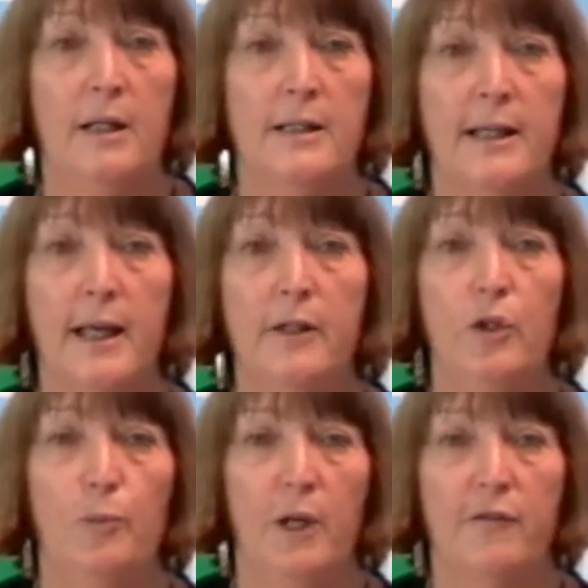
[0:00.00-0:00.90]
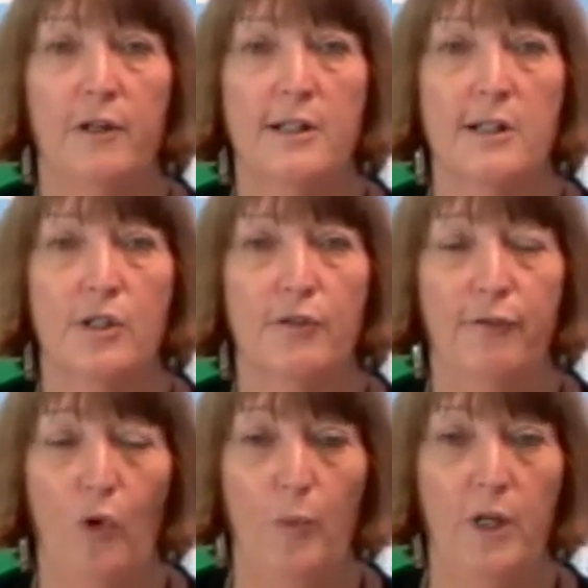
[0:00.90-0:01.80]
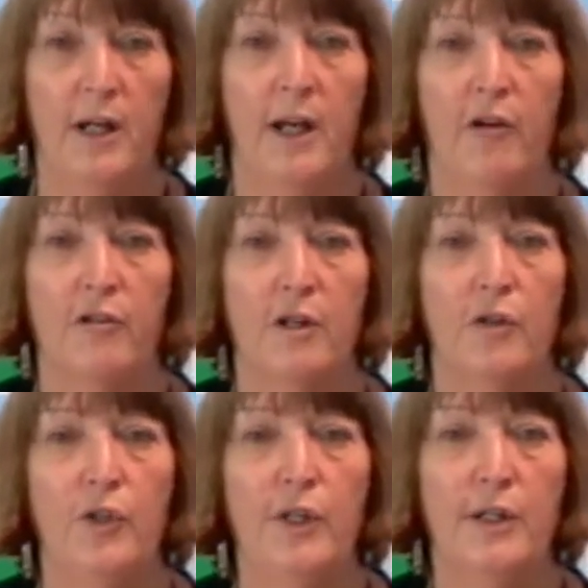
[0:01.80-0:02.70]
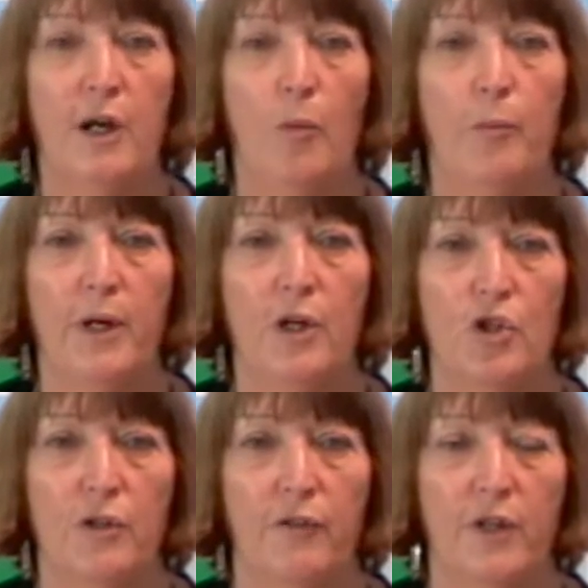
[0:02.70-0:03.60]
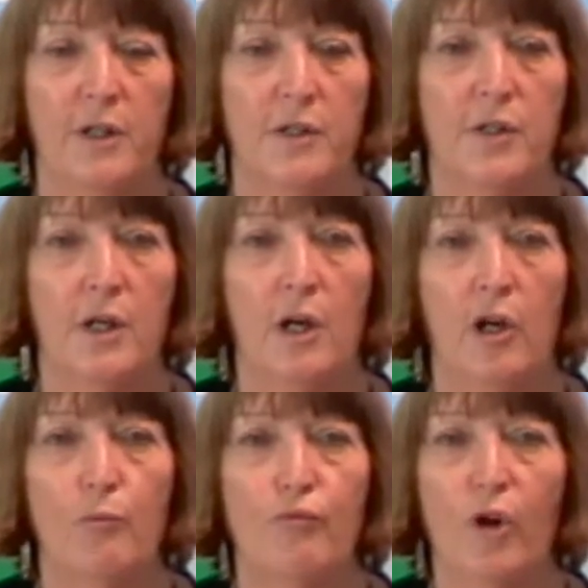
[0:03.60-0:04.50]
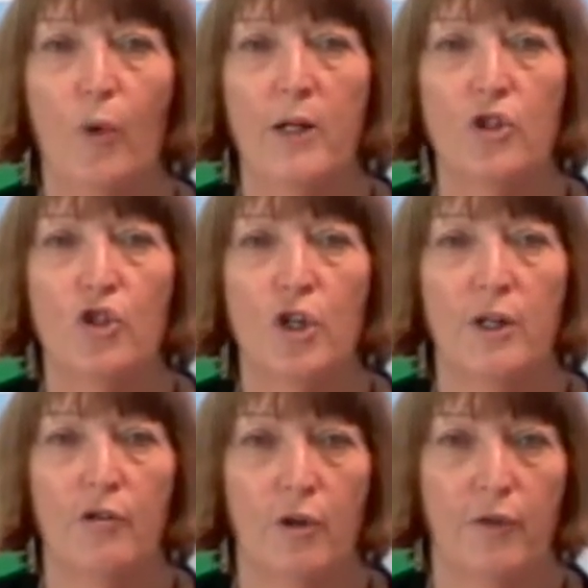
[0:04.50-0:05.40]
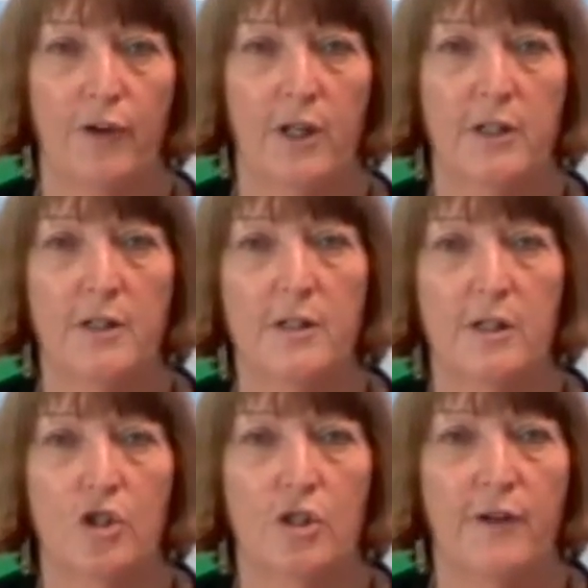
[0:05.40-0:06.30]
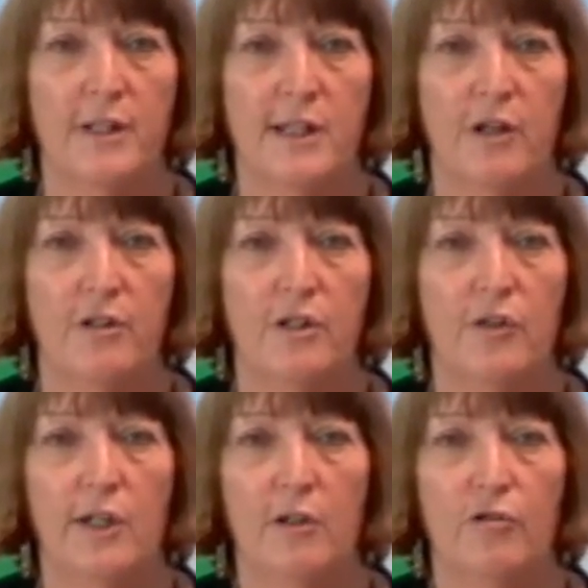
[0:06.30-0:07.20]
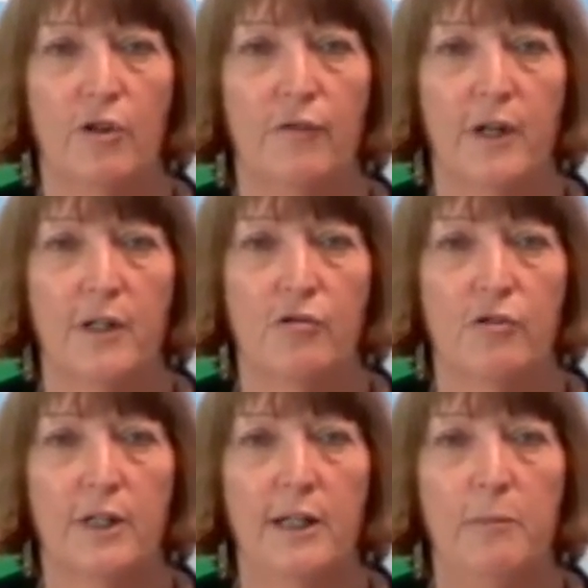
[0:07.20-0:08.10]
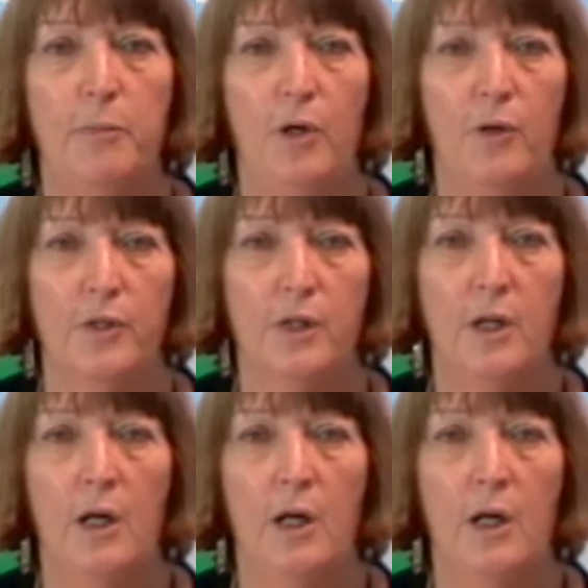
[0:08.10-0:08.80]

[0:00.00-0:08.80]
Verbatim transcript: To get new blood vessels to form in an area, you need a combination of things and pro-angiogenic growth factors such as vascular endothelial growth factor are a key part.